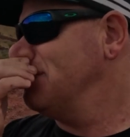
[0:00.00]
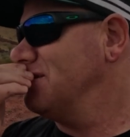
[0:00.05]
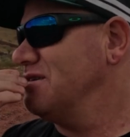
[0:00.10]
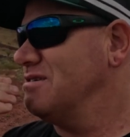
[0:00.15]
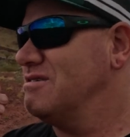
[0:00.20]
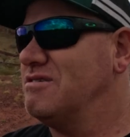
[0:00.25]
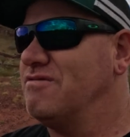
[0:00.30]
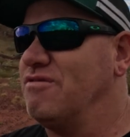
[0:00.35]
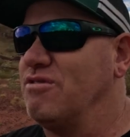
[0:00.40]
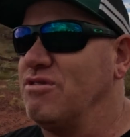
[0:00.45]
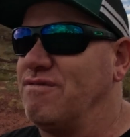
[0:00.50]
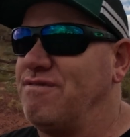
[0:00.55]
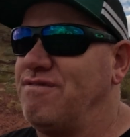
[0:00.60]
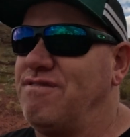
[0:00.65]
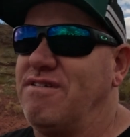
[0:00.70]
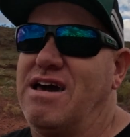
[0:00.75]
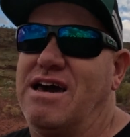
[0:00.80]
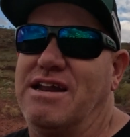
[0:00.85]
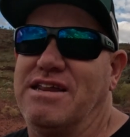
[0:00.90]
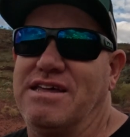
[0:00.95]
because of all the
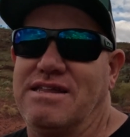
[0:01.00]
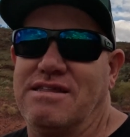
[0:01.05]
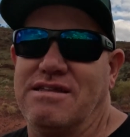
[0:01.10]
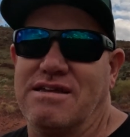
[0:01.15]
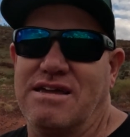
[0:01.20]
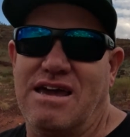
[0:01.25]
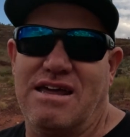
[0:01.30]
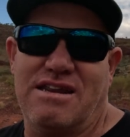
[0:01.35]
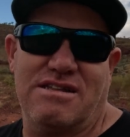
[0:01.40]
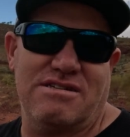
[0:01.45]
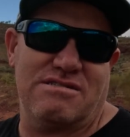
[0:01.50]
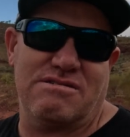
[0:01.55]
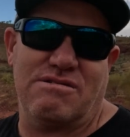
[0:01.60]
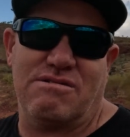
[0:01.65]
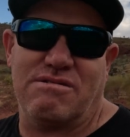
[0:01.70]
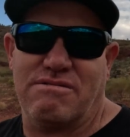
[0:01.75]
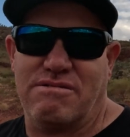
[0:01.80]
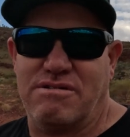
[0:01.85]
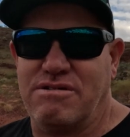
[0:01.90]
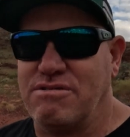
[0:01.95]
flooding, the Canning
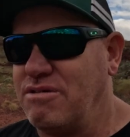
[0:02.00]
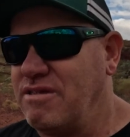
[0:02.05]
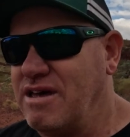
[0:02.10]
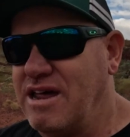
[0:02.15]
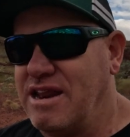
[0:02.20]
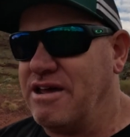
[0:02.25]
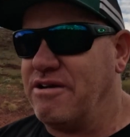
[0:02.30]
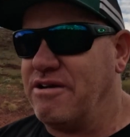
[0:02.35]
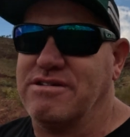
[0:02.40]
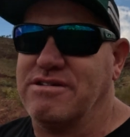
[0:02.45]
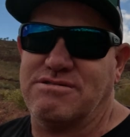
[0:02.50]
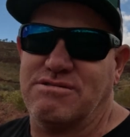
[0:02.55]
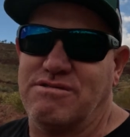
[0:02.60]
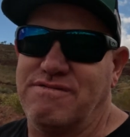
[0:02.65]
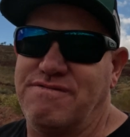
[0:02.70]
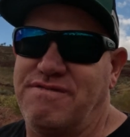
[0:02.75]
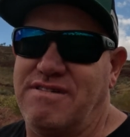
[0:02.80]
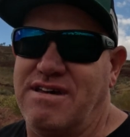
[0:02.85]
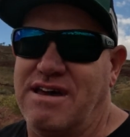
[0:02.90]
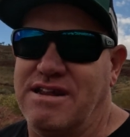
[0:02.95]
Stock route, all that is all
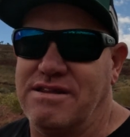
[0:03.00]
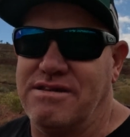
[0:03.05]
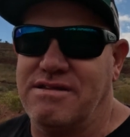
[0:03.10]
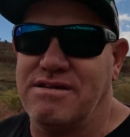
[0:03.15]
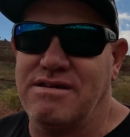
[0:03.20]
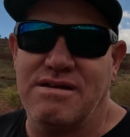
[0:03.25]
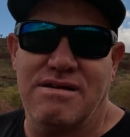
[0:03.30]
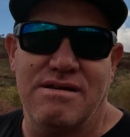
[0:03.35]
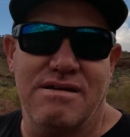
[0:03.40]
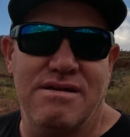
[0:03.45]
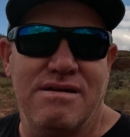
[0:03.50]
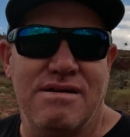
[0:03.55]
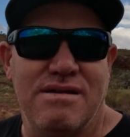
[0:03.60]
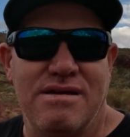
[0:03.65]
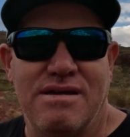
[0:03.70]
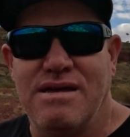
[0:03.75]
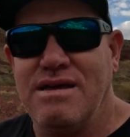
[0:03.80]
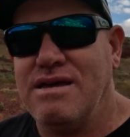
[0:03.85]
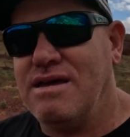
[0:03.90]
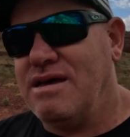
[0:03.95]
flooded.
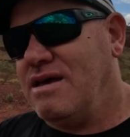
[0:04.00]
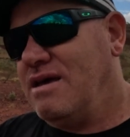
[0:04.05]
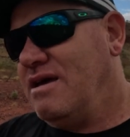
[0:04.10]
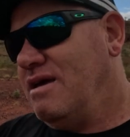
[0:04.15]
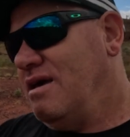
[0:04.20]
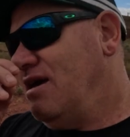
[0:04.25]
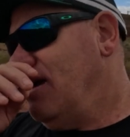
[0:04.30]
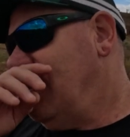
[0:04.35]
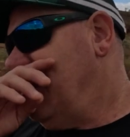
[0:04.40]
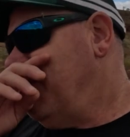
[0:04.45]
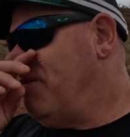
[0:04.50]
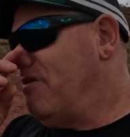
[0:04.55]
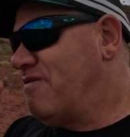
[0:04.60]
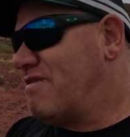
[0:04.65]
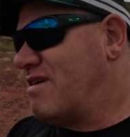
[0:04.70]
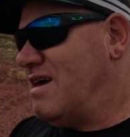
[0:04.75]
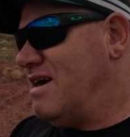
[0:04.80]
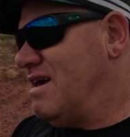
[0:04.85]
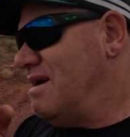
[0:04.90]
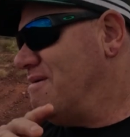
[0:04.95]
And
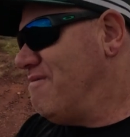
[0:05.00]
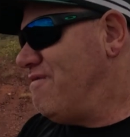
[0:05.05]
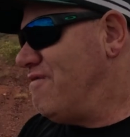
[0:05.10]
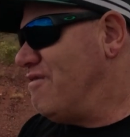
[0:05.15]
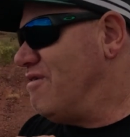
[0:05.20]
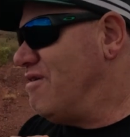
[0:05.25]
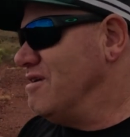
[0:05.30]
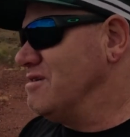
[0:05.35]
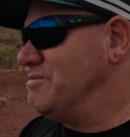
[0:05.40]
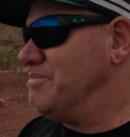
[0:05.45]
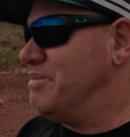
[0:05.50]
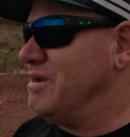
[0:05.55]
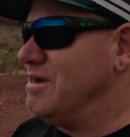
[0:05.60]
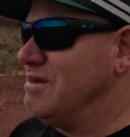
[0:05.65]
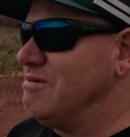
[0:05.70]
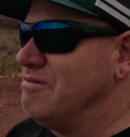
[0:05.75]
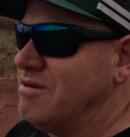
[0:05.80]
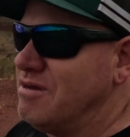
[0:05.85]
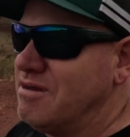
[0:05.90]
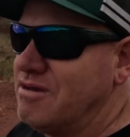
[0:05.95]
with campfires
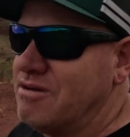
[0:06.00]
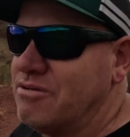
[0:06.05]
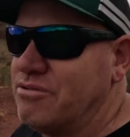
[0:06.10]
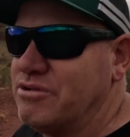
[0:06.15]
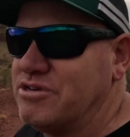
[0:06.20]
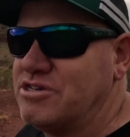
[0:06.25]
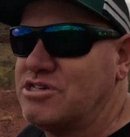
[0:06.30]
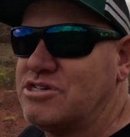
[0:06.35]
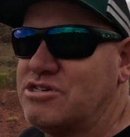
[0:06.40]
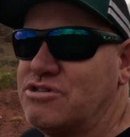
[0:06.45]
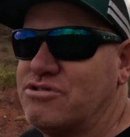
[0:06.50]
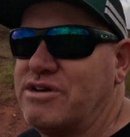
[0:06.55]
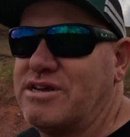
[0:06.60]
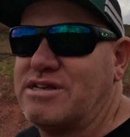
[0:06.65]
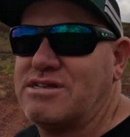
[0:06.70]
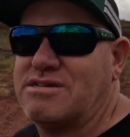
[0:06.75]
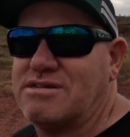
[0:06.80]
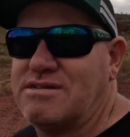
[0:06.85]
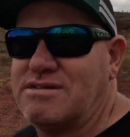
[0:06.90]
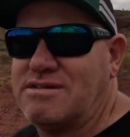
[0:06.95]
being
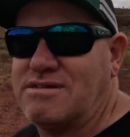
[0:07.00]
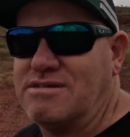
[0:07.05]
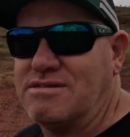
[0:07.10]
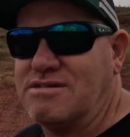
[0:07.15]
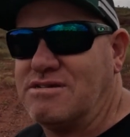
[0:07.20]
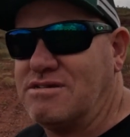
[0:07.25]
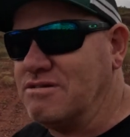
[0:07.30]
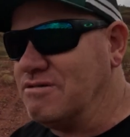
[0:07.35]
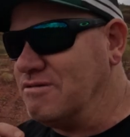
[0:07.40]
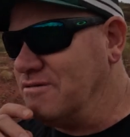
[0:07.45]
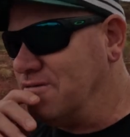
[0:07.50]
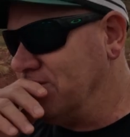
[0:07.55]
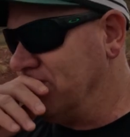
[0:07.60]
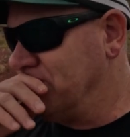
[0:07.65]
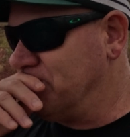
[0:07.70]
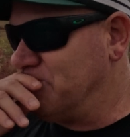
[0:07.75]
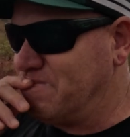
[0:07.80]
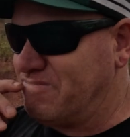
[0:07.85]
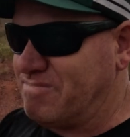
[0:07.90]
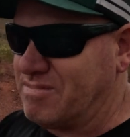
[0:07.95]
restricted until
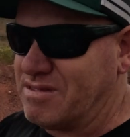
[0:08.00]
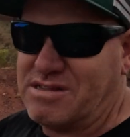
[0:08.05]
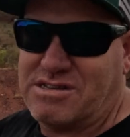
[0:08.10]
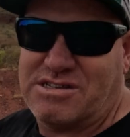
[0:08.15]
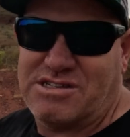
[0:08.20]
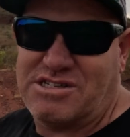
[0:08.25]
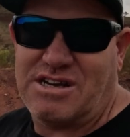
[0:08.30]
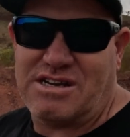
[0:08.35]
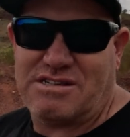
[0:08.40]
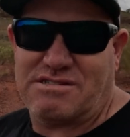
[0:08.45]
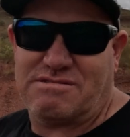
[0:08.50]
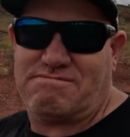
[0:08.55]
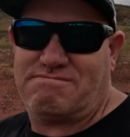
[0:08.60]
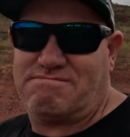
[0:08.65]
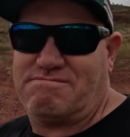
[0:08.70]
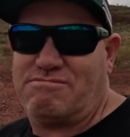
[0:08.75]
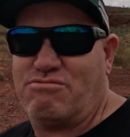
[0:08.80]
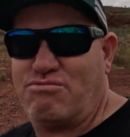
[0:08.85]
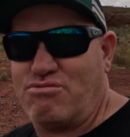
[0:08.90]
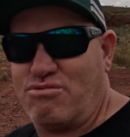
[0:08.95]
just
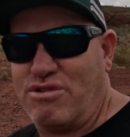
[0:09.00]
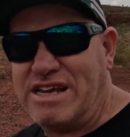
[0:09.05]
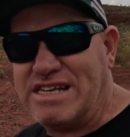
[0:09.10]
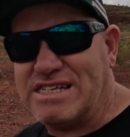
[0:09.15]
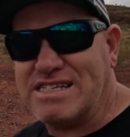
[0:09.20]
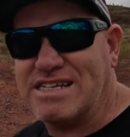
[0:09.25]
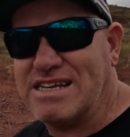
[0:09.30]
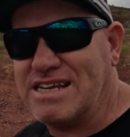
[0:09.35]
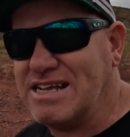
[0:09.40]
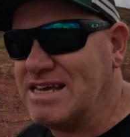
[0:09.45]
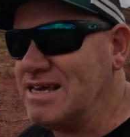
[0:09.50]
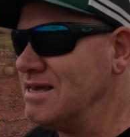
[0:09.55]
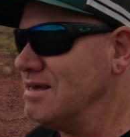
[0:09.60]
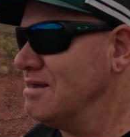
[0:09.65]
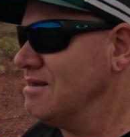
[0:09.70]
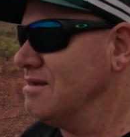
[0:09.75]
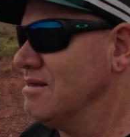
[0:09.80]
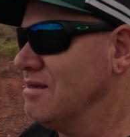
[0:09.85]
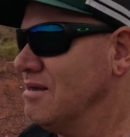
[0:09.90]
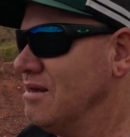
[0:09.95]
recently,
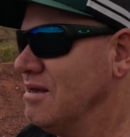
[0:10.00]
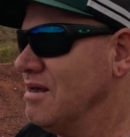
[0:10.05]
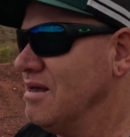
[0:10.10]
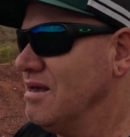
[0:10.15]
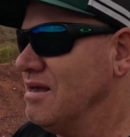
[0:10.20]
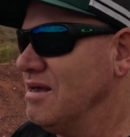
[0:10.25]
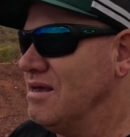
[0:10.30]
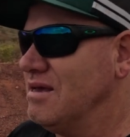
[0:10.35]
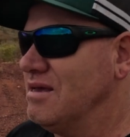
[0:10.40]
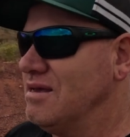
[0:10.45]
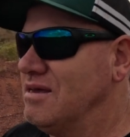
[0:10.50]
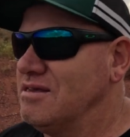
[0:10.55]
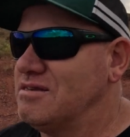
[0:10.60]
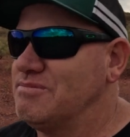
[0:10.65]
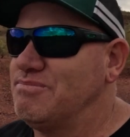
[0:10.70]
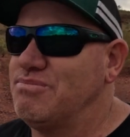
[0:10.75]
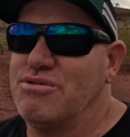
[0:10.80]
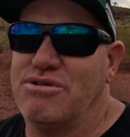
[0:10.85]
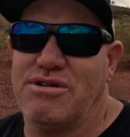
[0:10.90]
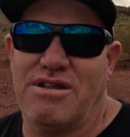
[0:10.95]
it's
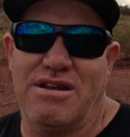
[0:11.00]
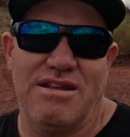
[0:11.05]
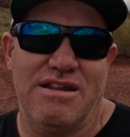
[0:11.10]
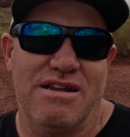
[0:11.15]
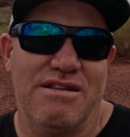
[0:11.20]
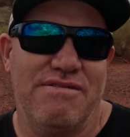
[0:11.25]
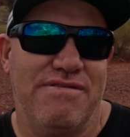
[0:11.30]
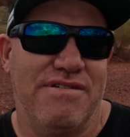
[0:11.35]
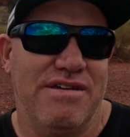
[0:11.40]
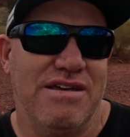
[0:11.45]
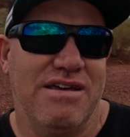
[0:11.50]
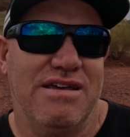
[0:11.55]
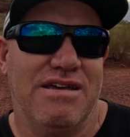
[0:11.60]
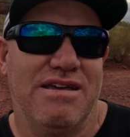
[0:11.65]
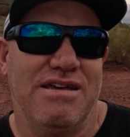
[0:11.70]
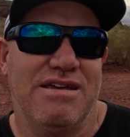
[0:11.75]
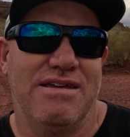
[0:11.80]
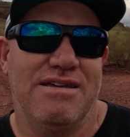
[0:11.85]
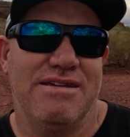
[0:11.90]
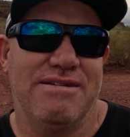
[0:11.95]
put a little of a
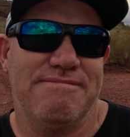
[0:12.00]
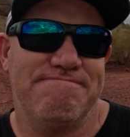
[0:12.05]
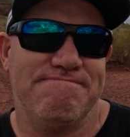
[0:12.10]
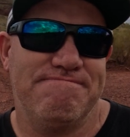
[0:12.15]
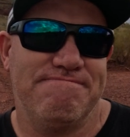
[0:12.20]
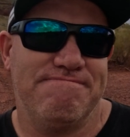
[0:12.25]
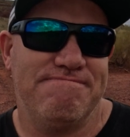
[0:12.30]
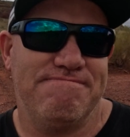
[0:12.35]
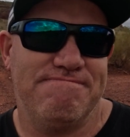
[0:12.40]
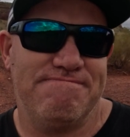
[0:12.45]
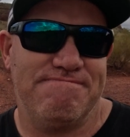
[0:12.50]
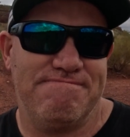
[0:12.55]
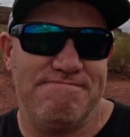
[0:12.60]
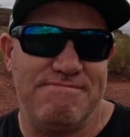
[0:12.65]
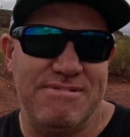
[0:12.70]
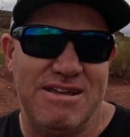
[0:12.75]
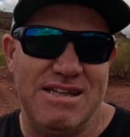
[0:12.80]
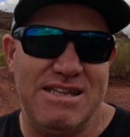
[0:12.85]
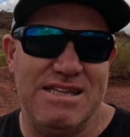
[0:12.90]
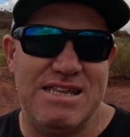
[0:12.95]

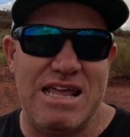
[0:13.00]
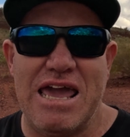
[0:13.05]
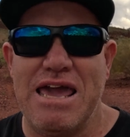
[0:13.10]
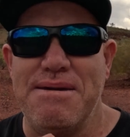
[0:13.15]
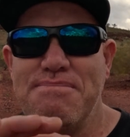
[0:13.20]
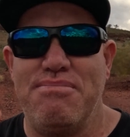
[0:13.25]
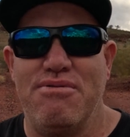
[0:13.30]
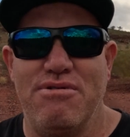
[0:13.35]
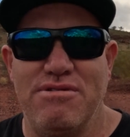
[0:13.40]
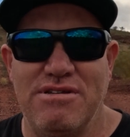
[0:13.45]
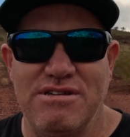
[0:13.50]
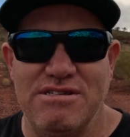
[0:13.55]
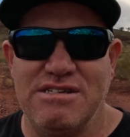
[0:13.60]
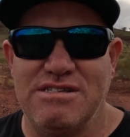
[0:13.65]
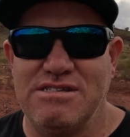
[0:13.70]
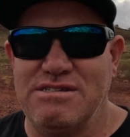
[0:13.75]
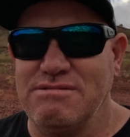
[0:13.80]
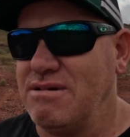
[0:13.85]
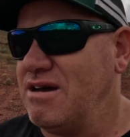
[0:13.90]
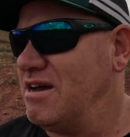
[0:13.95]
damper on the
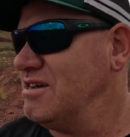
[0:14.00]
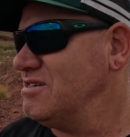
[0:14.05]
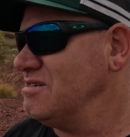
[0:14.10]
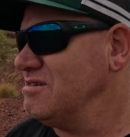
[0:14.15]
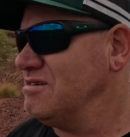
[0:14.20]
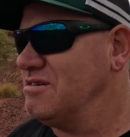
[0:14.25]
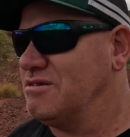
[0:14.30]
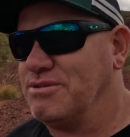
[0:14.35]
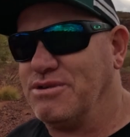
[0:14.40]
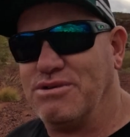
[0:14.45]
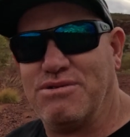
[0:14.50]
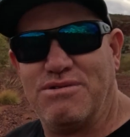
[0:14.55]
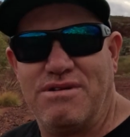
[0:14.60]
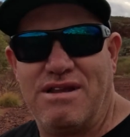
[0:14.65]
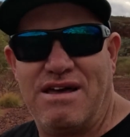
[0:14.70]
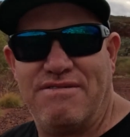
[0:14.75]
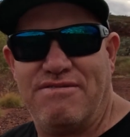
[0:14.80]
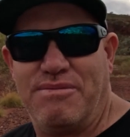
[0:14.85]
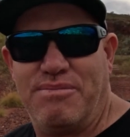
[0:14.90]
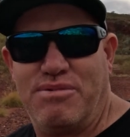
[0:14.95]
situation because we all
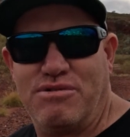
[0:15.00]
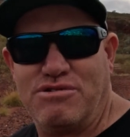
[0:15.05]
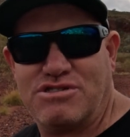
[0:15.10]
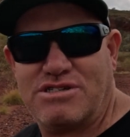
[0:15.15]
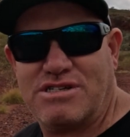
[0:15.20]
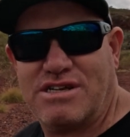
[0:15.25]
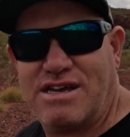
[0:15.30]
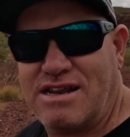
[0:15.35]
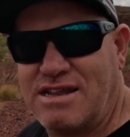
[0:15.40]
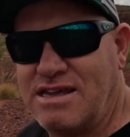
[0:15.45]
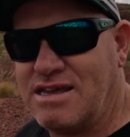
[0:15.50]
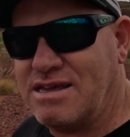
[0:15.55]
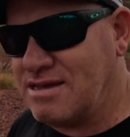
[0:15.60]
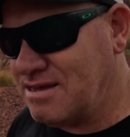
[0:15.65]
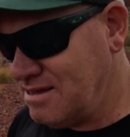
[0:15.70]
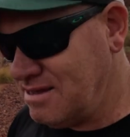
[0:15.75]
love the bush deli.